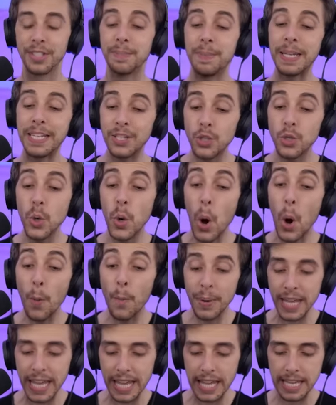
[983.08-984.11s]
It's a bit too
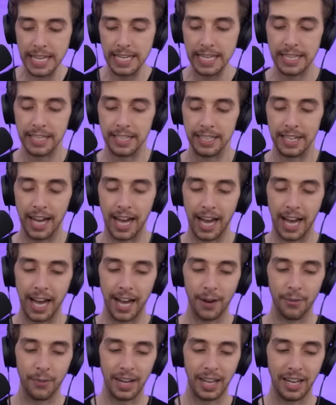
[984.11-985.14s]
OP.
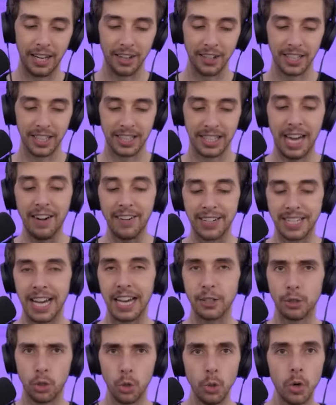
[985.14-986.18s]
Uh, when I look at their attack,
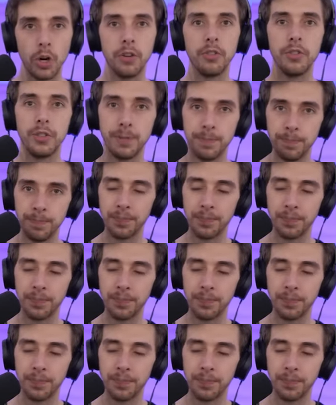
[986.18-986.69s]
200.